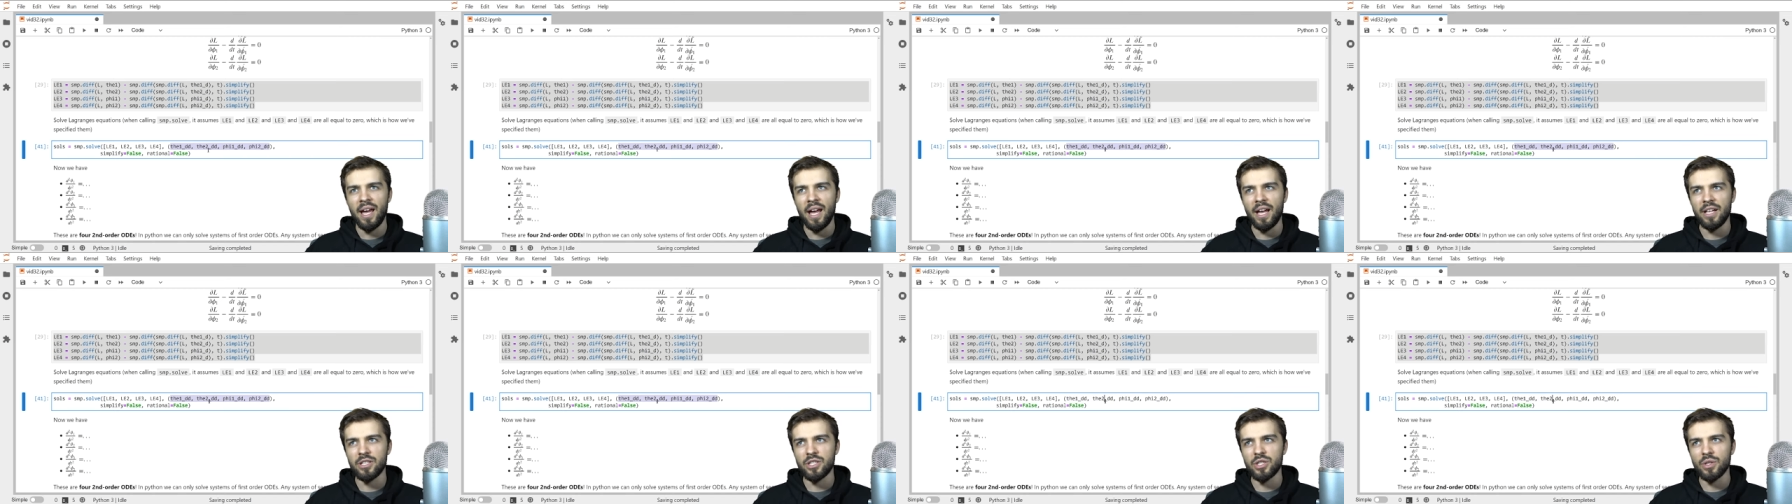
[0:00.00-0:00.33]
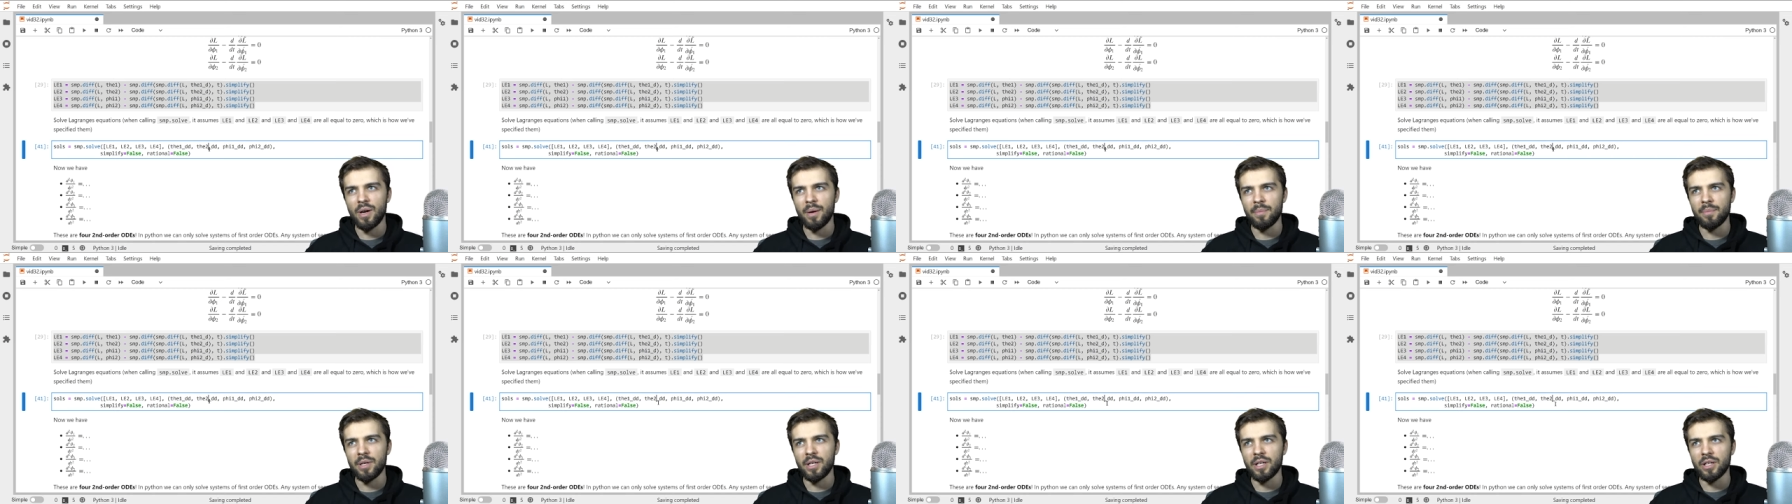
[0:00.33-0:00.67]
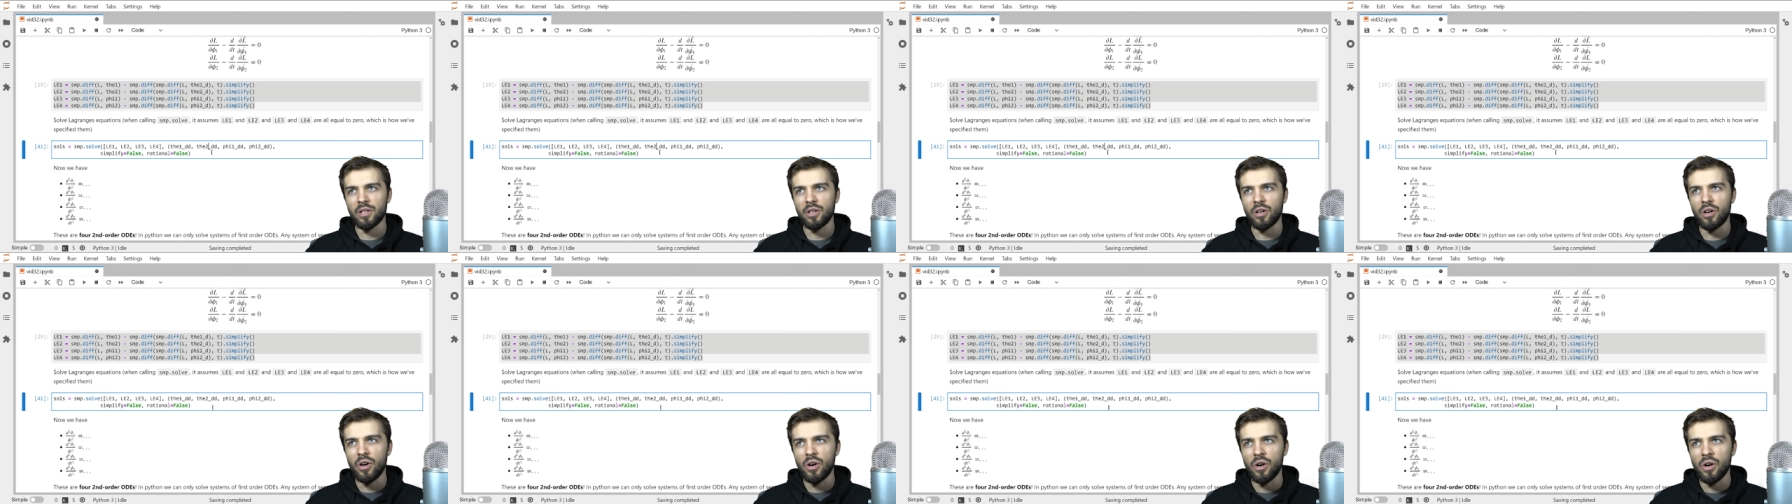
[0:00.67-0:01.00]
And so I'm going to
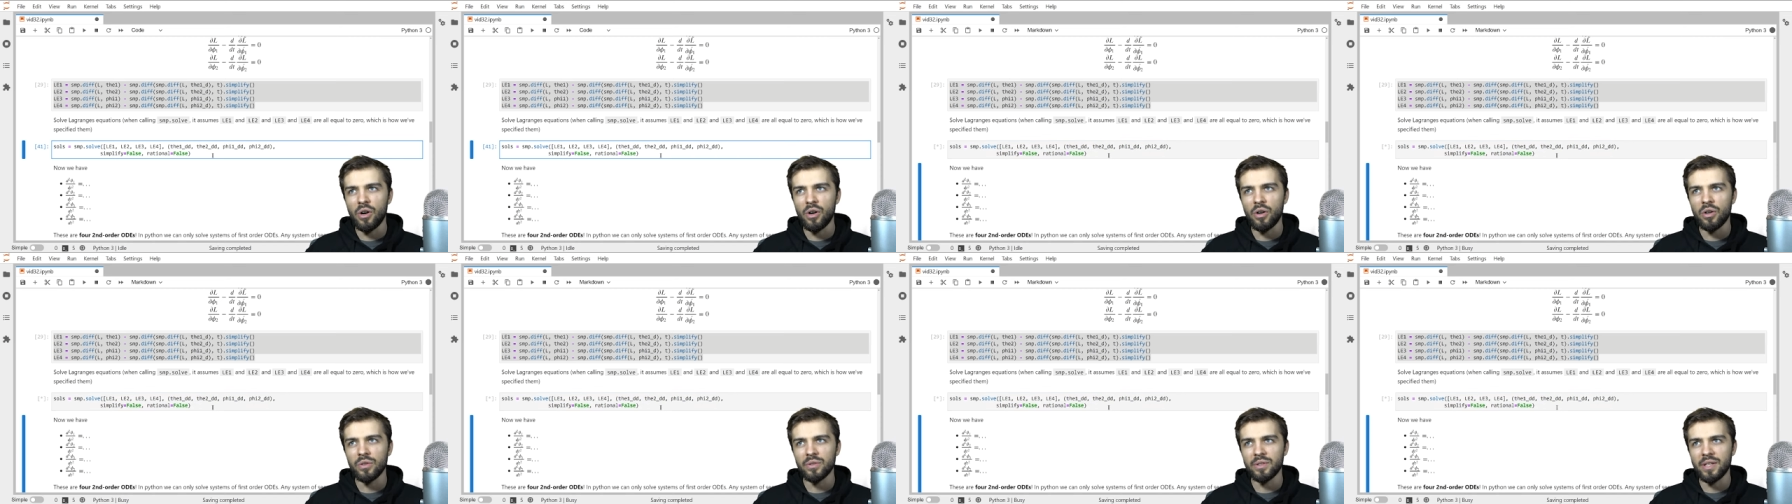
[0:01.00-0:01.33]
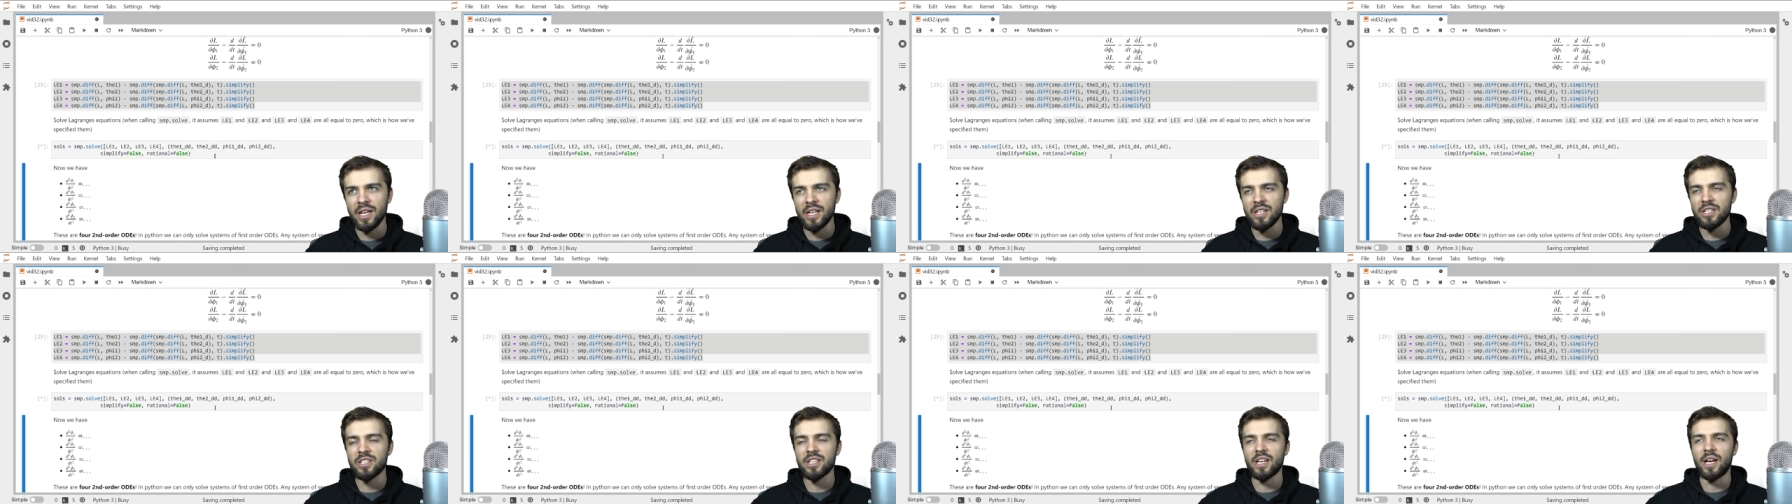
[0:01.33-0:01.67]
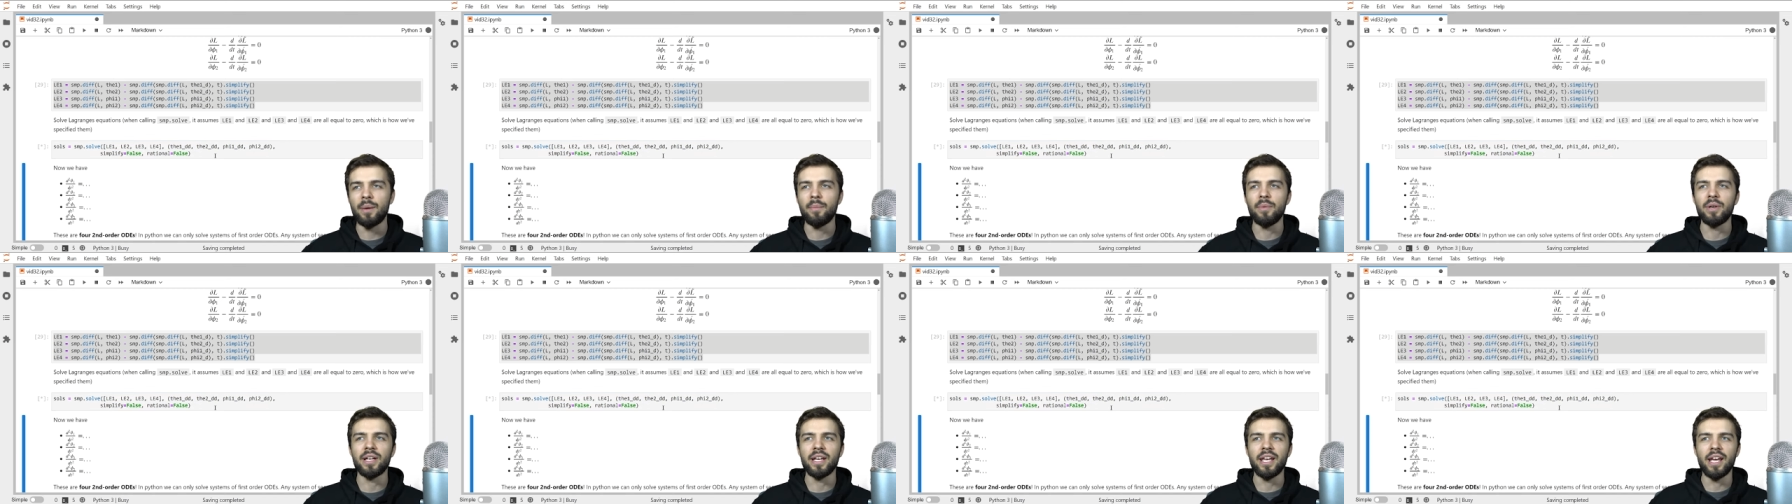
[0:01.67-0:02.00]
call this,
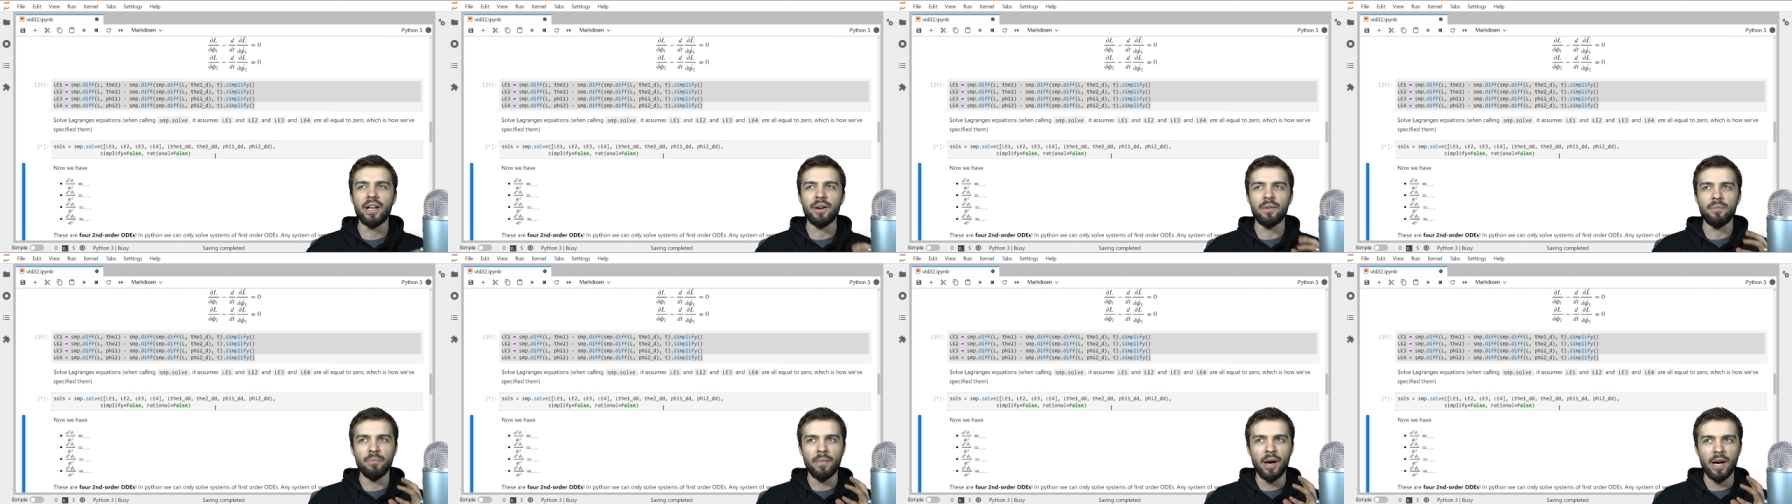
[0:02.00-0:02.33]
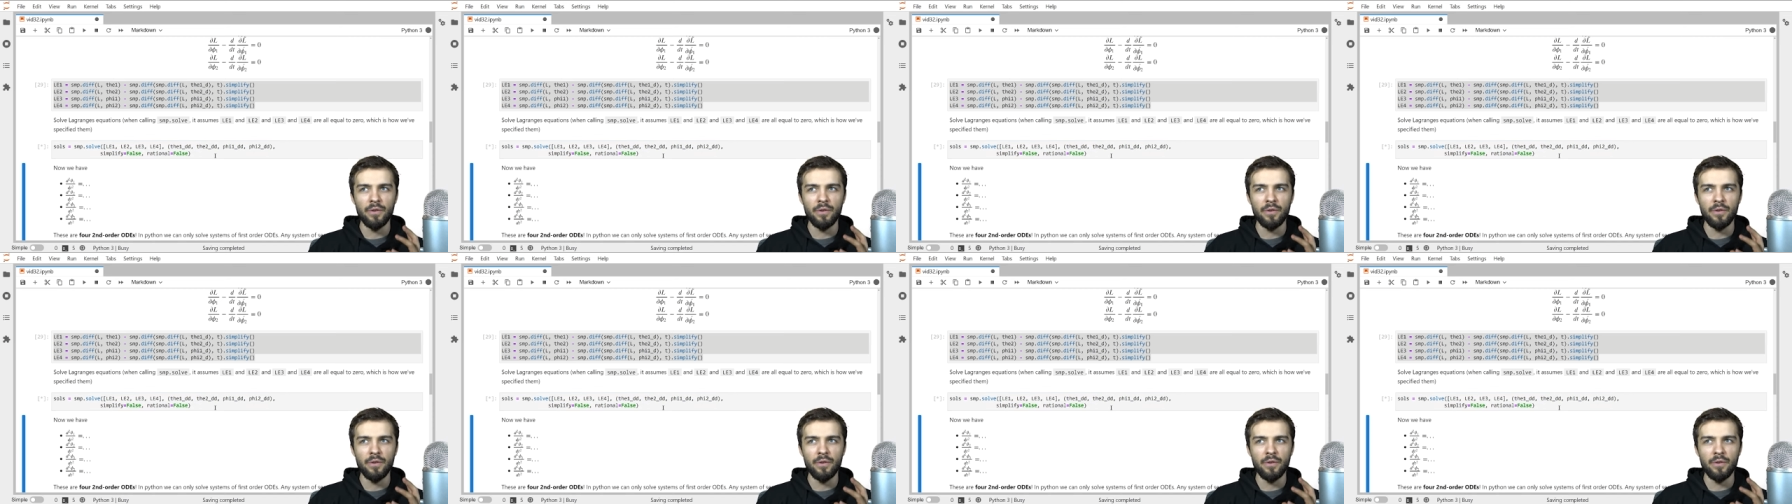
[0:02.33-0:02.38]
and I'm going to get